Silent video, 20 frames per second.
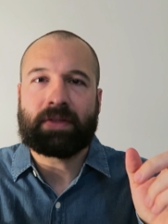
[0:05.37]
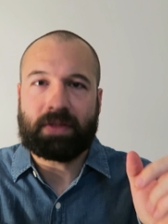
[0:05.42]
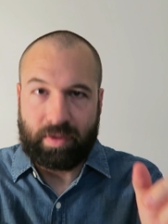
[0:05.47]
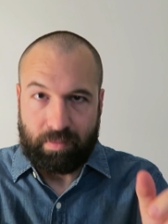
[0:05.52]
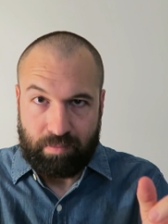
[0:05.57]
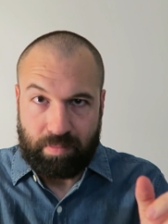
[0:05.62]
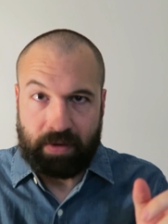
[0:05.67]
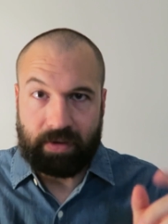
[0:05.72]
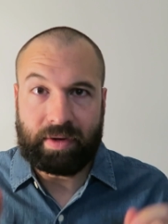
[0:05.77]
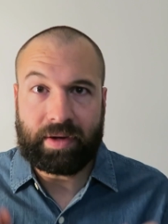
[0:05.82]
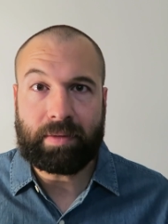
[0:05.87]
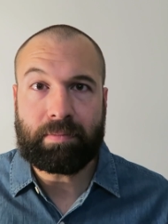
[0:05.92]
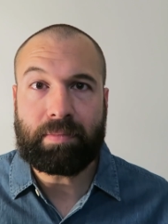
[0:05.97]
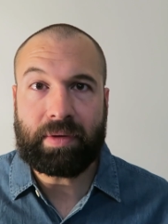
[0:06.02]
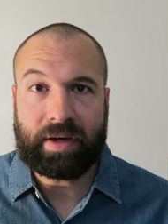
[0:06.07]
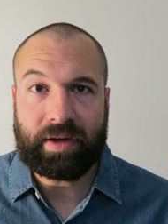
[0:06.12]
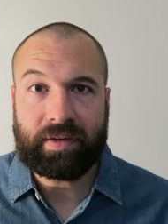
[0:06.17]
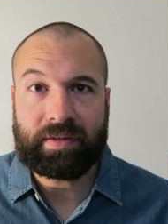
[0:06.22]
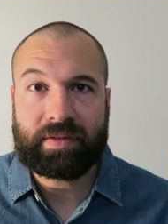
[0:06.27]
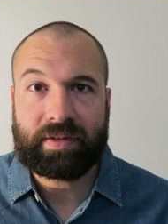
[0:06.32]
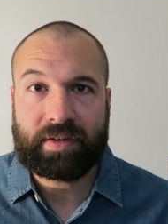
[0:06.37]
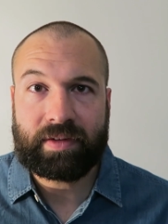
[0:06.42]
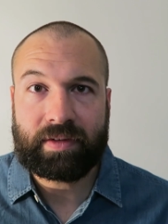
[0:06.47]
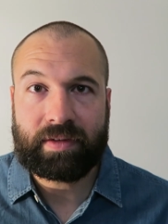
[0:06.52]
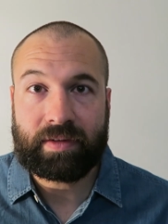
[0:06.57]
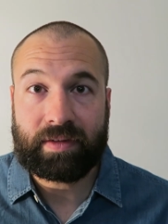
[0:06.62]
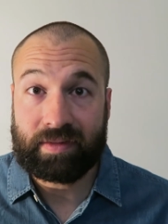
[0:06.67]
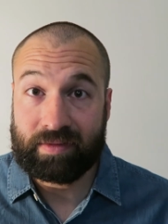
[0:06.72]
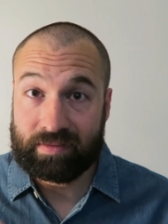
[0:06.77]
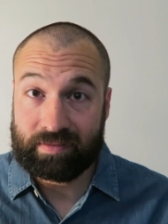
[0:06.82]
the bearded beast.
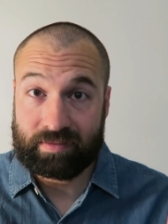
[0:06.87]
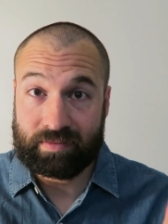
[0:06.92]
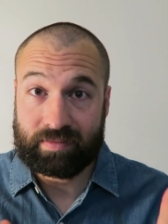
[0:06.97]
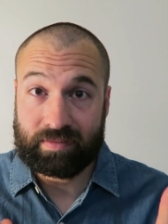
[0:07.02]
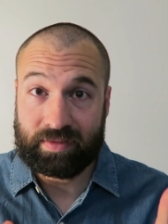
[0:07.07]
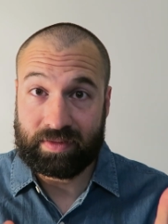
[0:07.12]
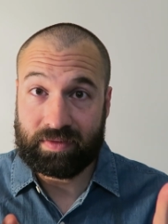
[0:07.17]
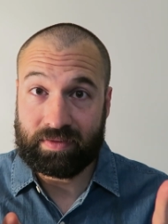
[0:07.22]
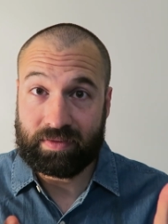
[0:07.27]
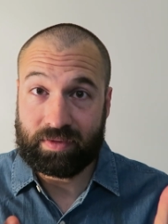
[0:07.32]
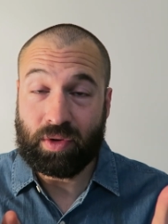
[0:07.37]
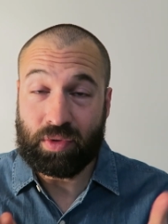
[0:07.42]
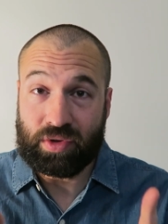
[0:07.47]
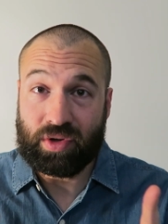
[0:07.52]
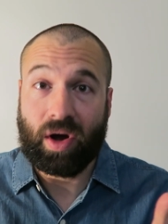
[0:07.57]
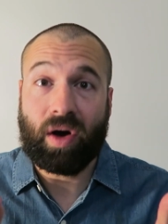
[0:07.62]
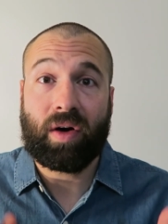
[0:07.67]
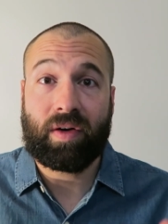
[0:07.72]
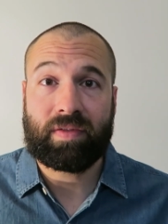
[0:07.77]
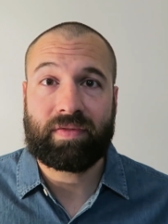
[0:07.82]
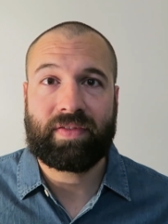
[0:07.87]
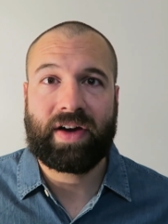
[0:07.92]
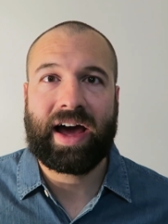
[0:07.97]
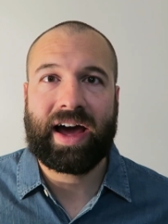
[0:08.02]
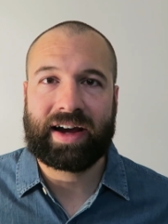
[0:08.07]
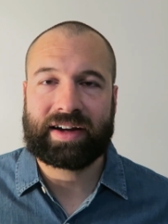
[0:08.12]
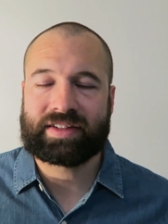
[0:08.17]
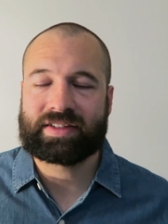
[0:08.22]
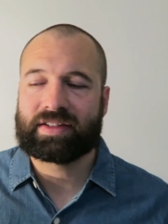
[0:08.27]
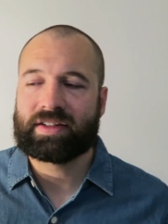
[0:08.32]
Those are all
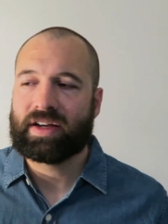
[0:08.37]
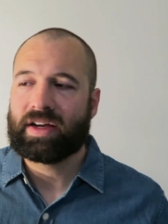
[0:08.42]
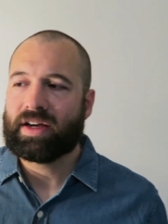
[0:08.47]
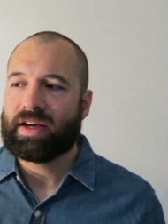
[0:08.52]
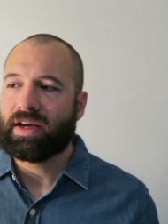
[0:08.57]
facts.